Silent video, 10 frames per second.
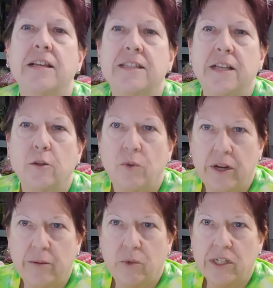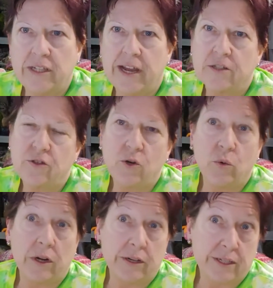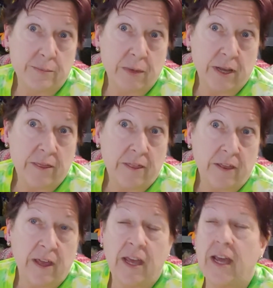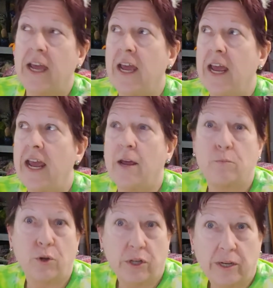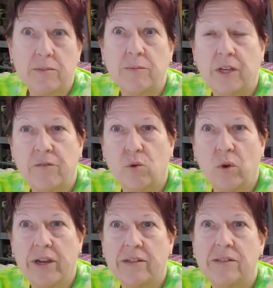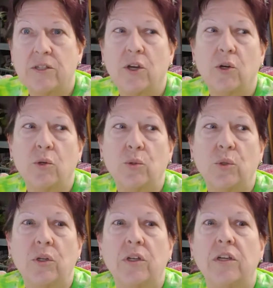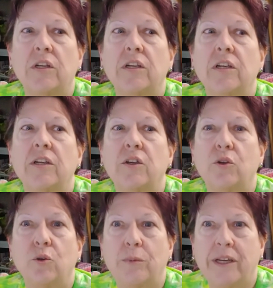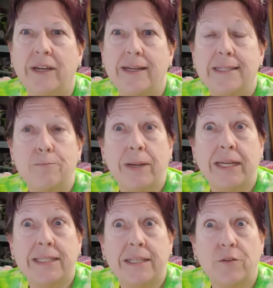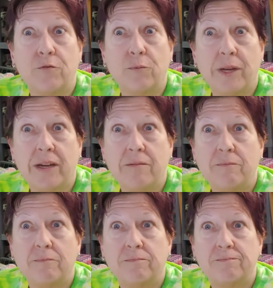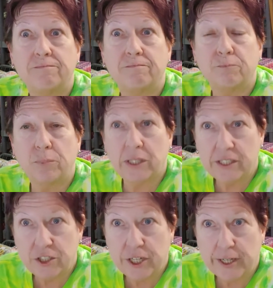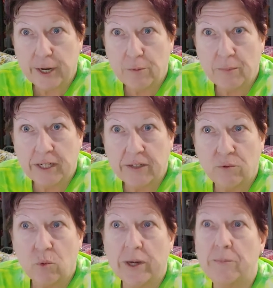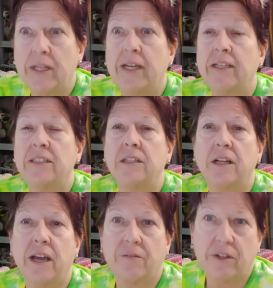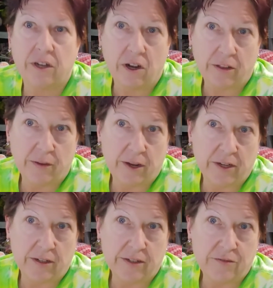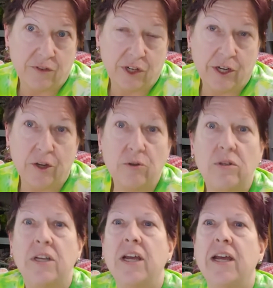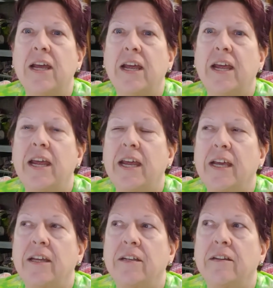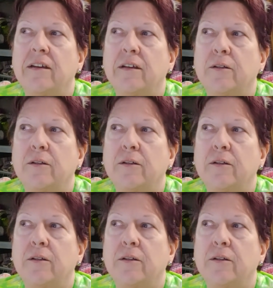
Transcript: celebrating Breast Cancer Awareness Month and putting up some giveaways. So you'll be getting some pink stuff from me. Please check out my giveaway playlist. I'll have it on the end of this video. And